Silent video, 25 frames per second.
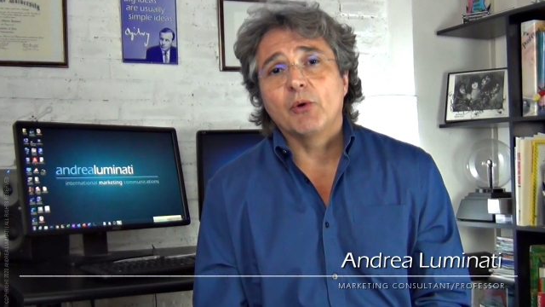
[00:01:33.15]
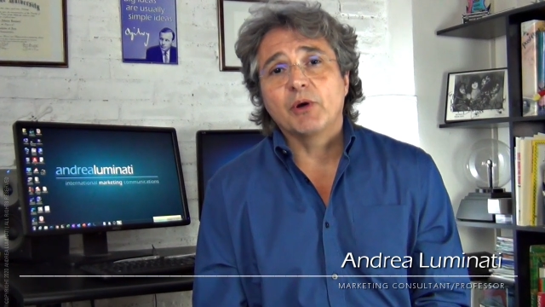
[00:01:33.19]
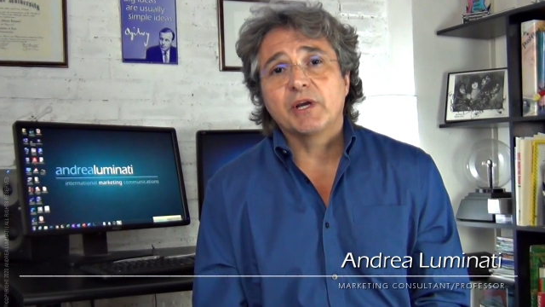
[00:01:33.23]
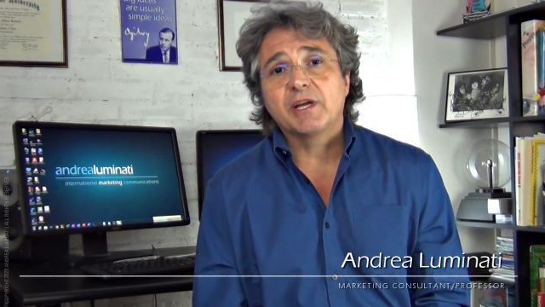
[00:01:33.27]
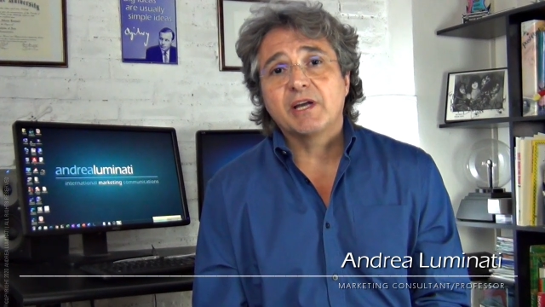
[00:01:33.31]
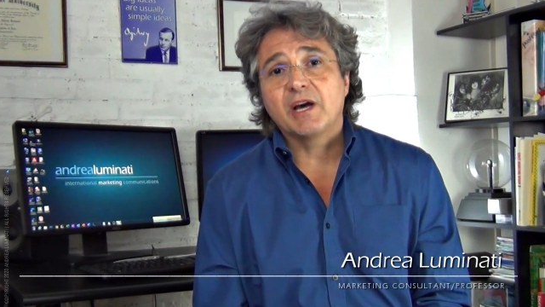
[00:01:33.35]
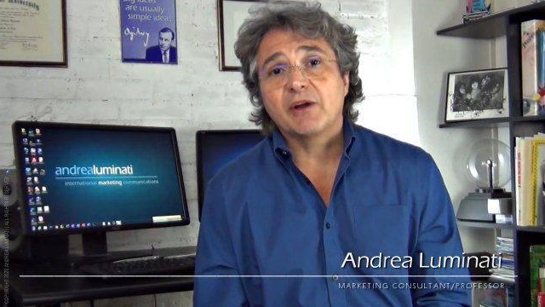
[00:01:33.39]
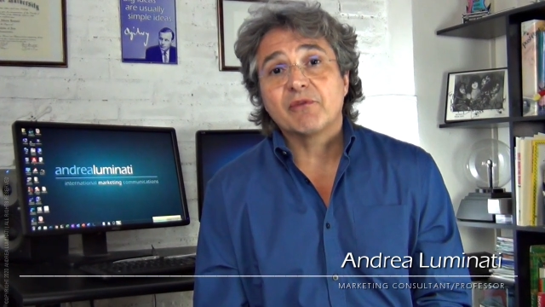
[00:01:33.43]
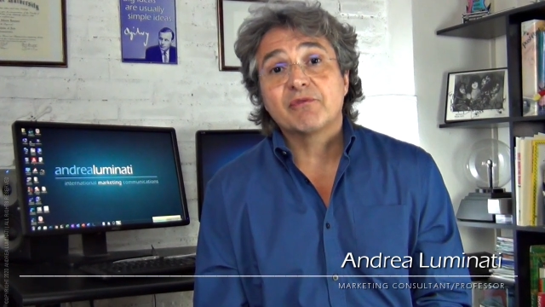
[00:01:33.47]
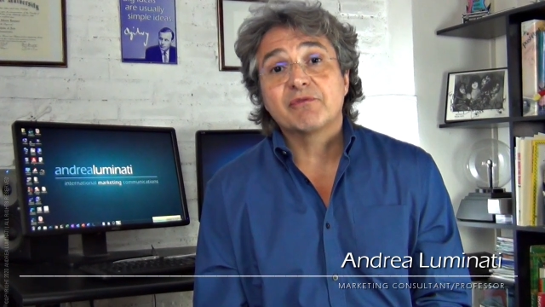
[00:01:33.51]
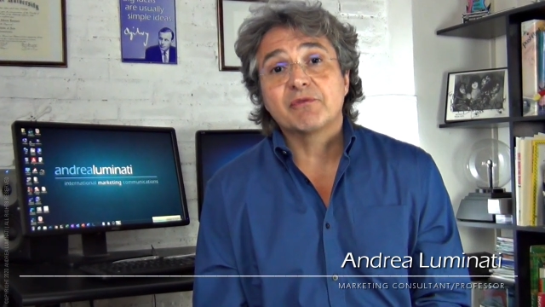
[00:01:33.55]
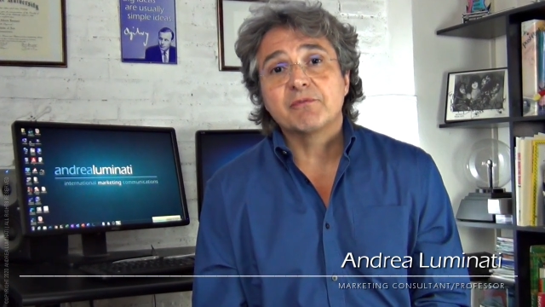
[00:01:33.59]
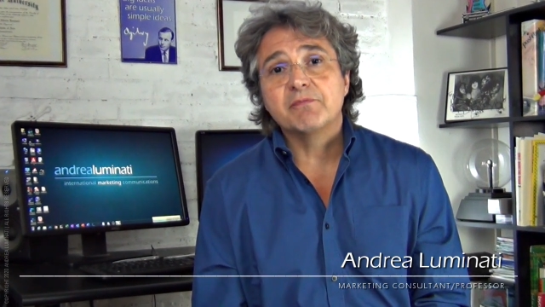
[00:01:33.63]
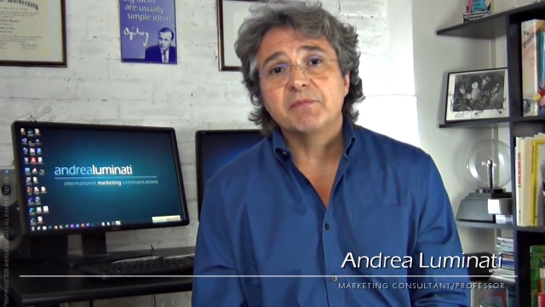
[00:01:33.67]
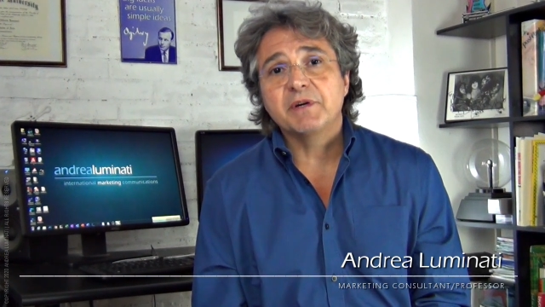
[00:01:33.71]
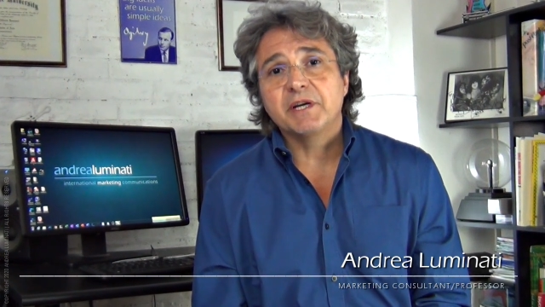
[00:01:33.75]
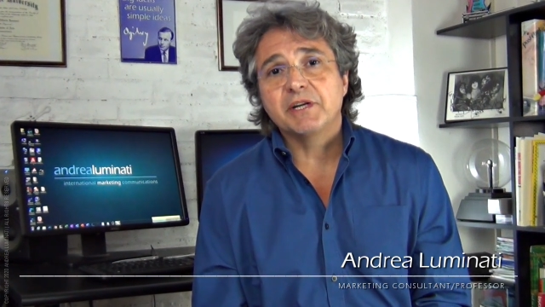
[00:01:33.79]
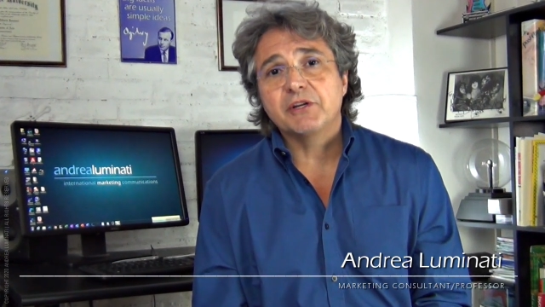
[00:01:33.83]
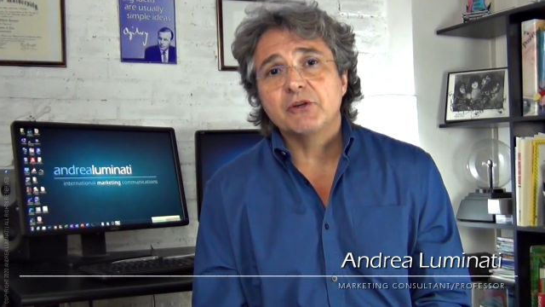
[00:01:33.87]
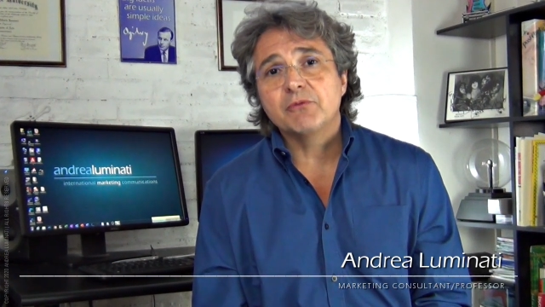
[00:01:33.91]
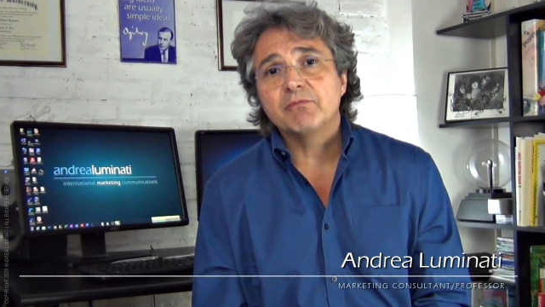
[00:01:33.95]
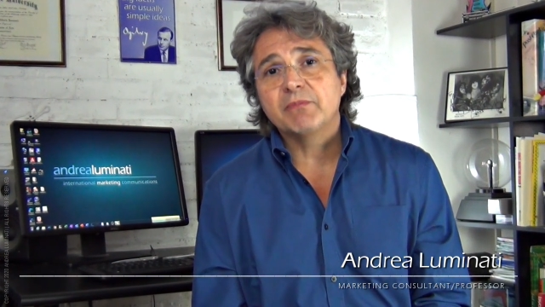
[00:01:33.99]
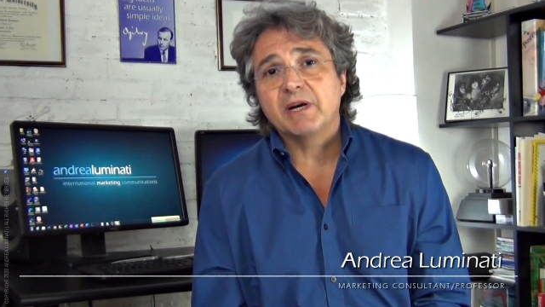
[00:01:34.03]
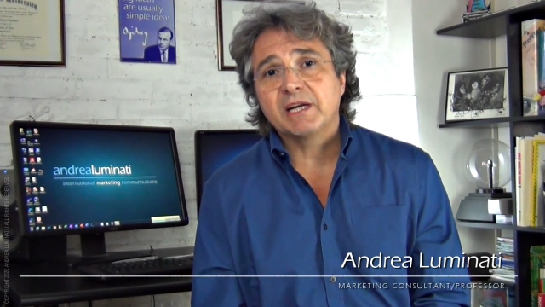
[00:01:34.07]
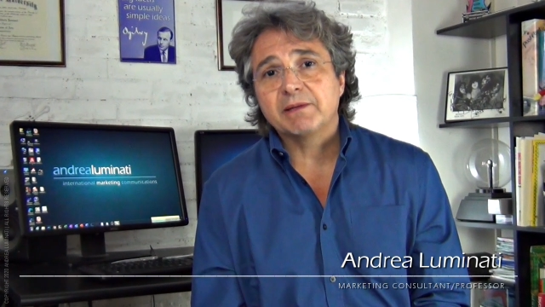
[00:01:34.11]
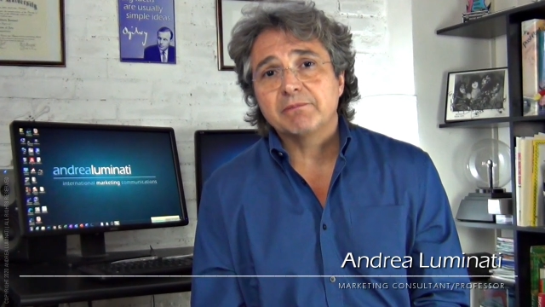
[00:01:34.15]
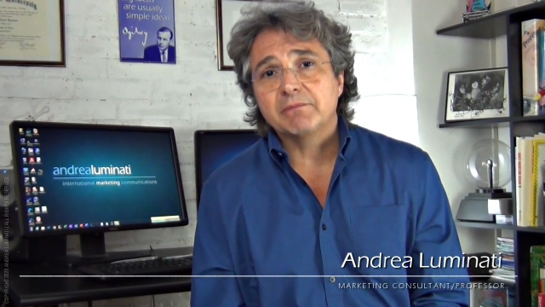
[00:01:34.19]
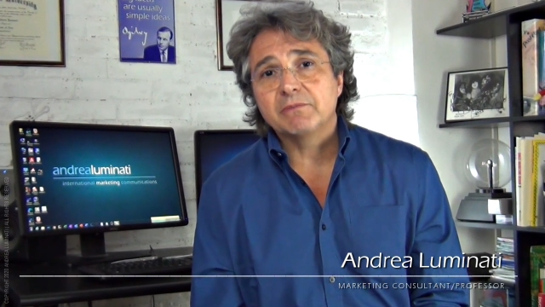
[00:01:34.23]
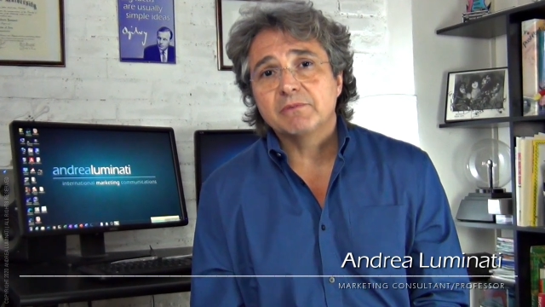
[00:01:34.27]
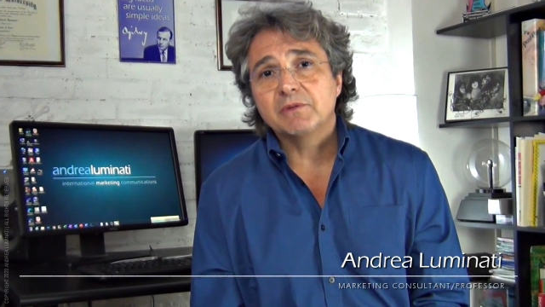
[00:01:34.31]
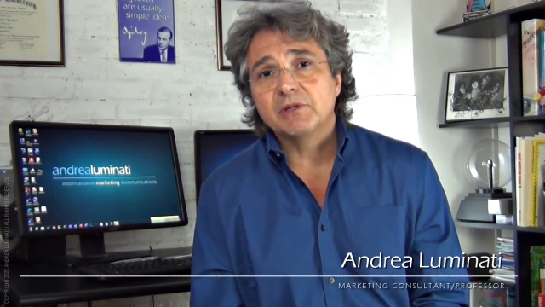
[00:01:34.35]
and God forbid you might